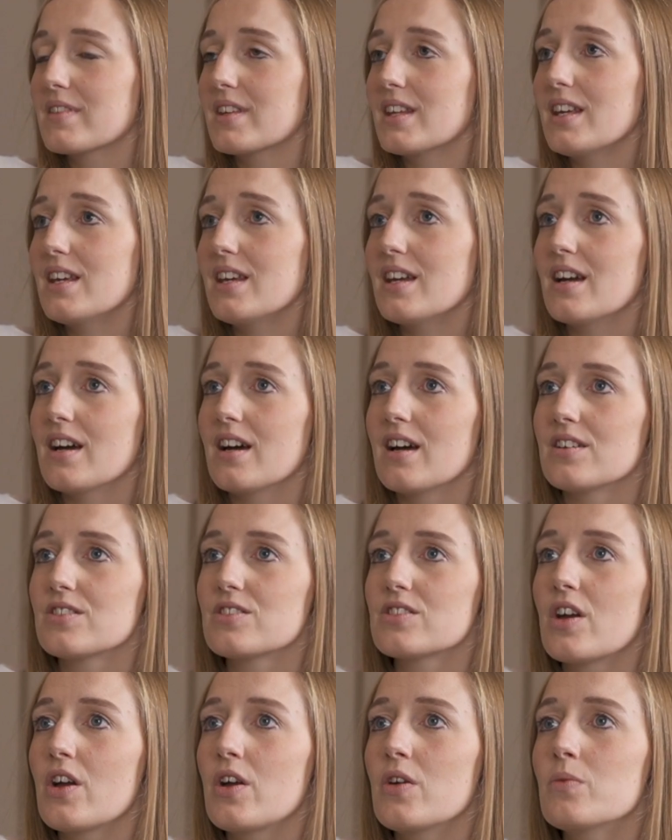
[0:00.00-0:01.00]
Yeah,
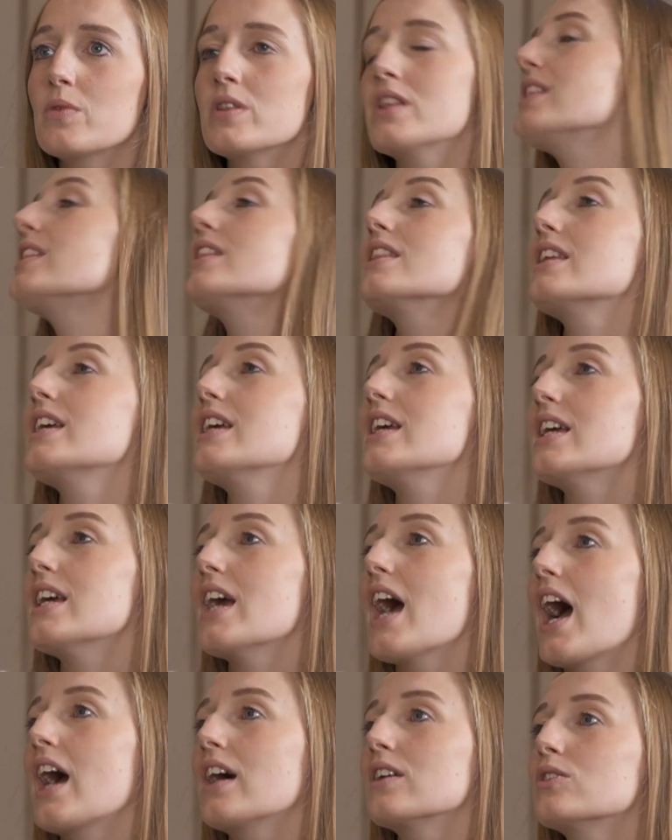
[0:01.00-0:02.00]
so within
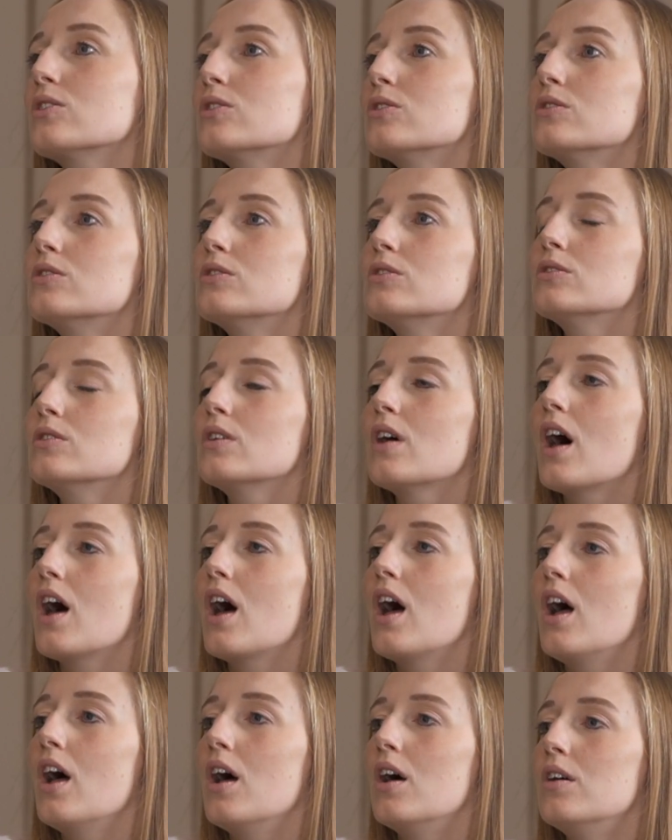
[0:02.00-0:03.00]
the ankle
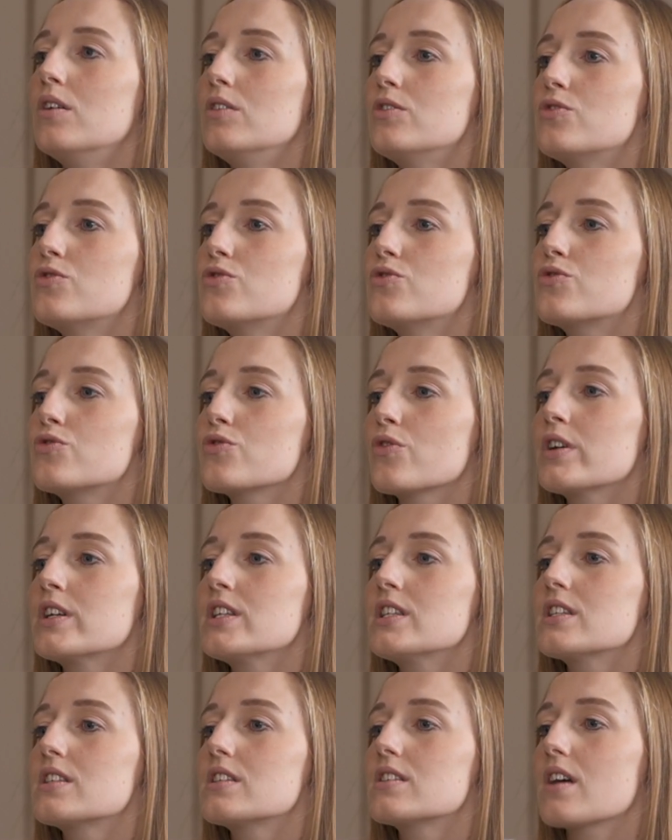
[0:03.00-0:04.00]

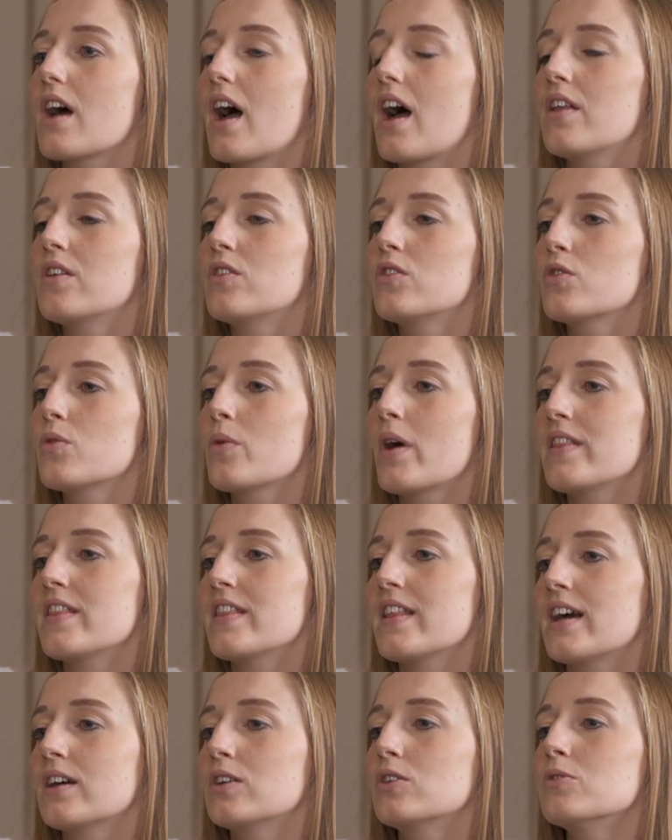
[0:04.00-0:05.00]
joint and the way
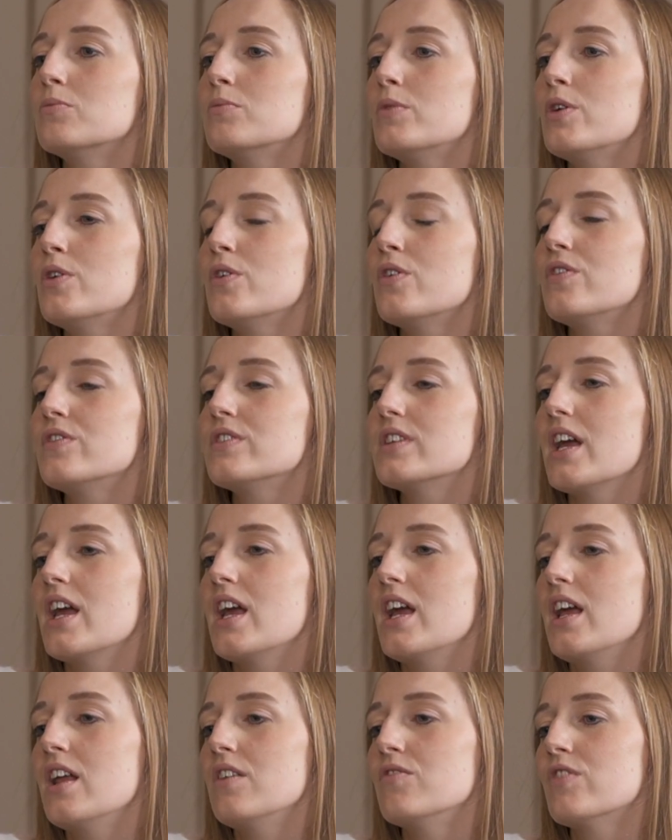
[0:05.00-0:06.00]
that the ankle moves
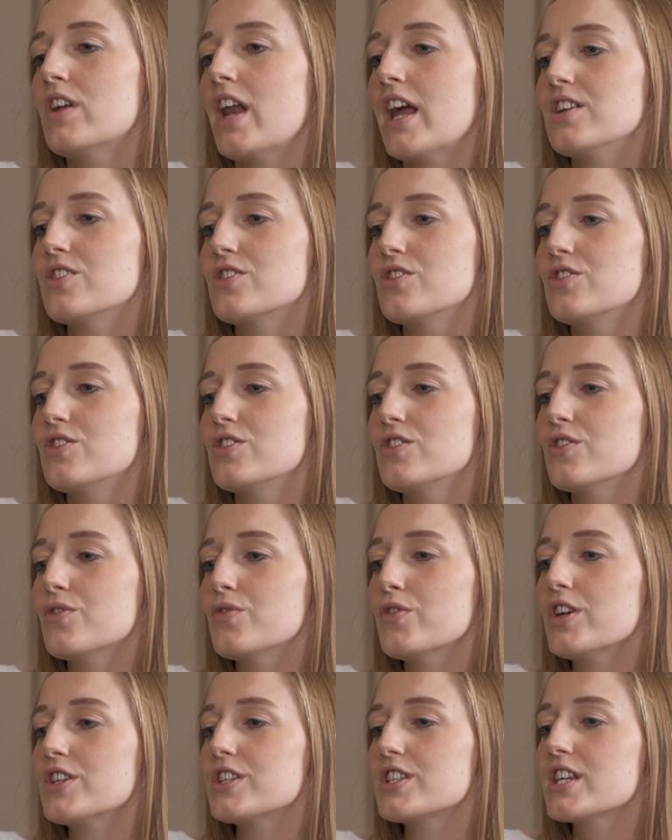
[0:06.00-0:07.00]
in relation to the
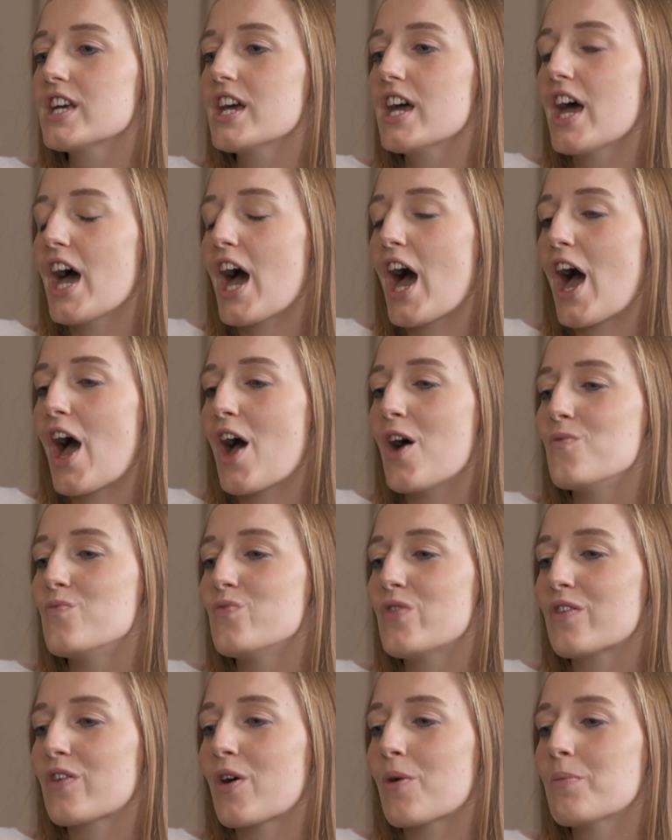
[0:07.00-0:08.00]
foot,
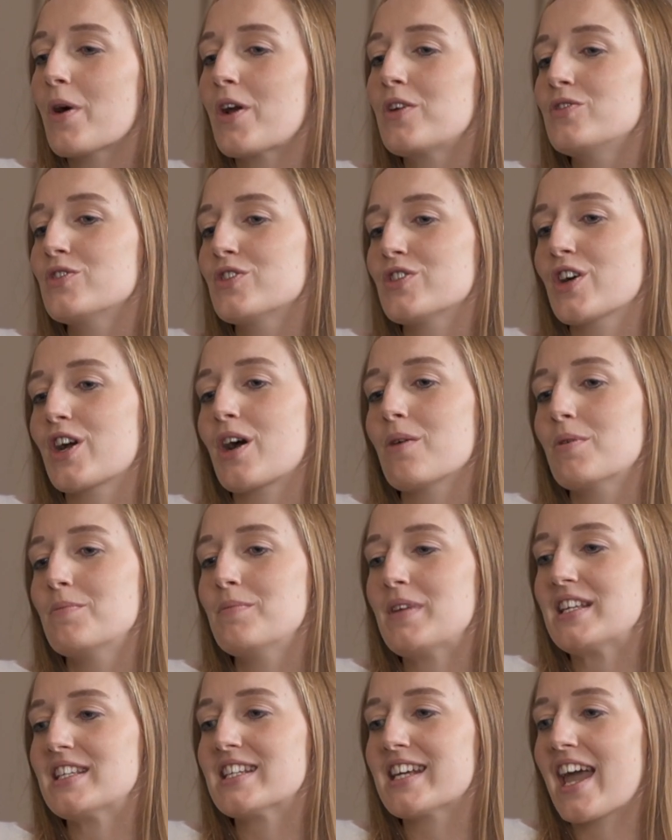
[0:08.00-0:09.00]
there are bones that come
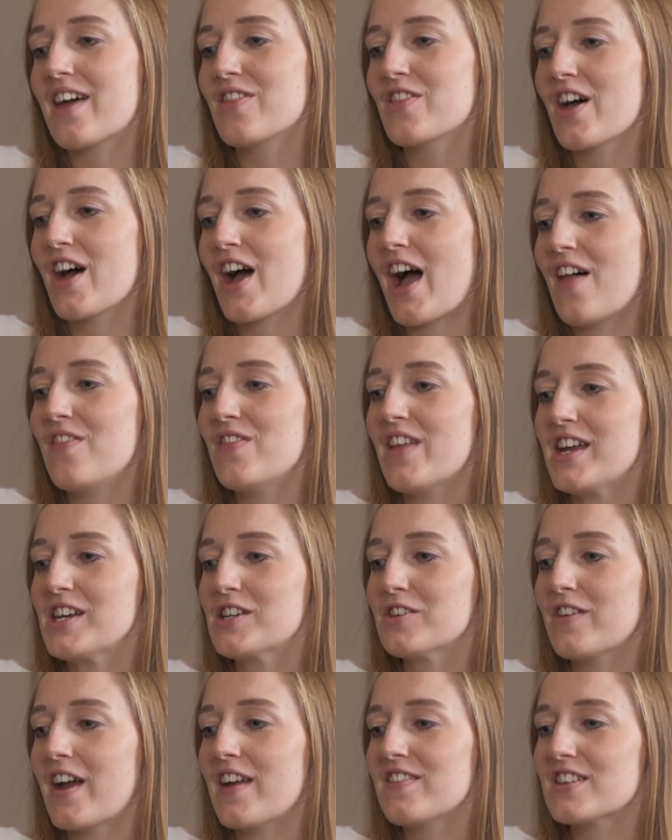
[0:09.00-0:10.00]
and meet together, and they
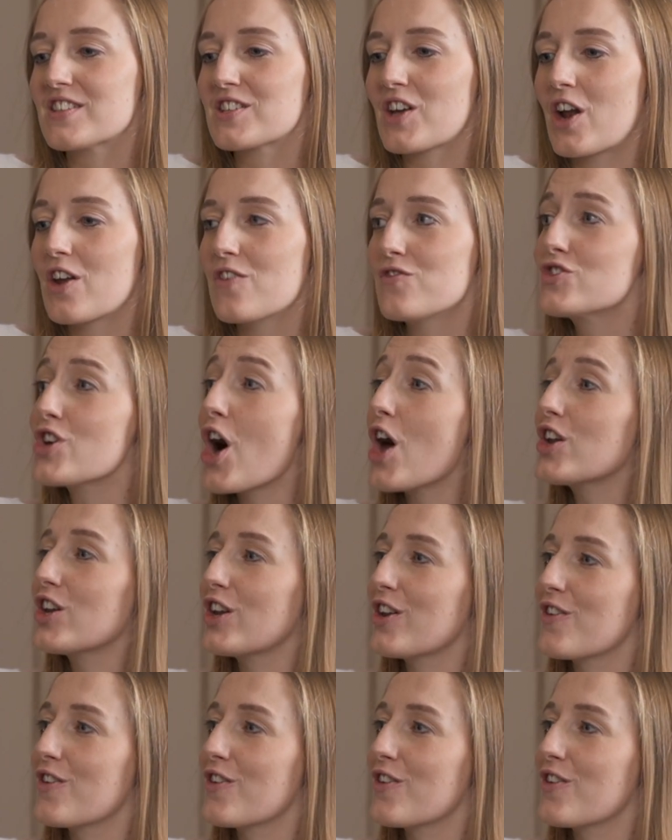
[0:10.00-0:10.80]
create this kind of tunnel